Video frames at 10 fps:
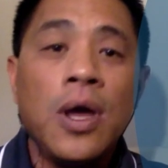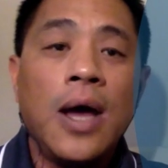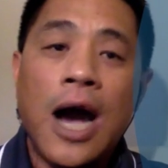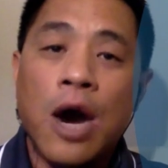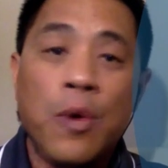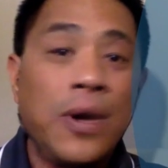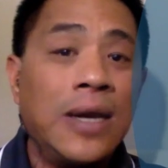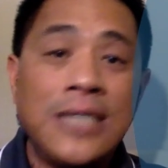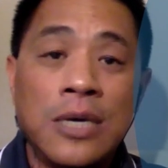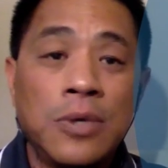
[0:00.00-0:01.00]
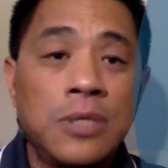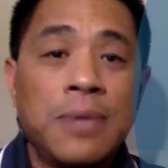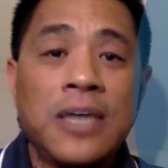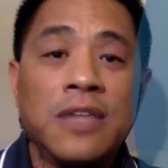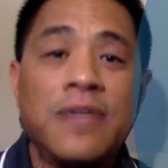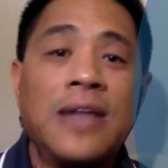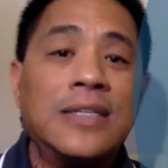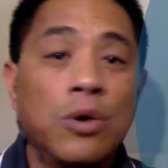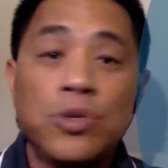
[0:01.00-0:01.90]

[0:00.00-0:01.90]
How are we going to deal with special events? Those